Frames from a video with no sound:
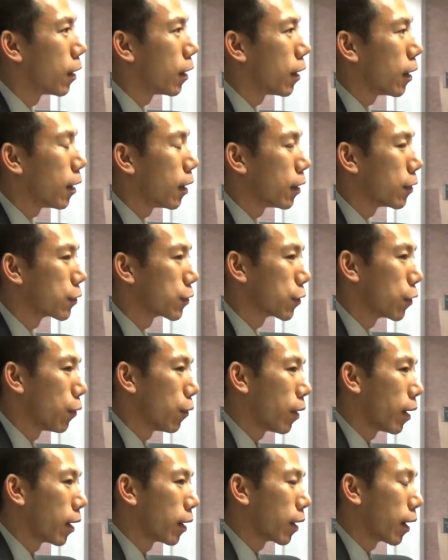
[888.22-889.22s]
And
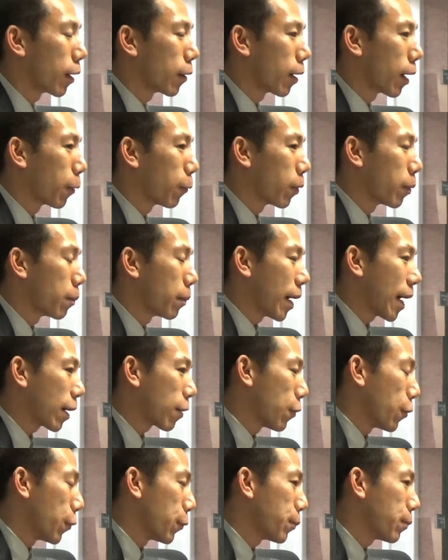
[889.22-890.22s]
so I went back
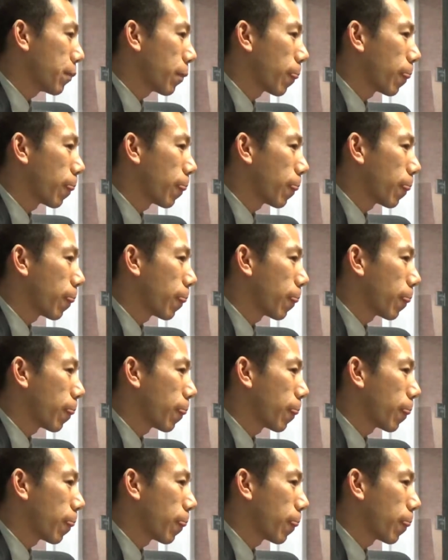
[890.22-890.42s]
home.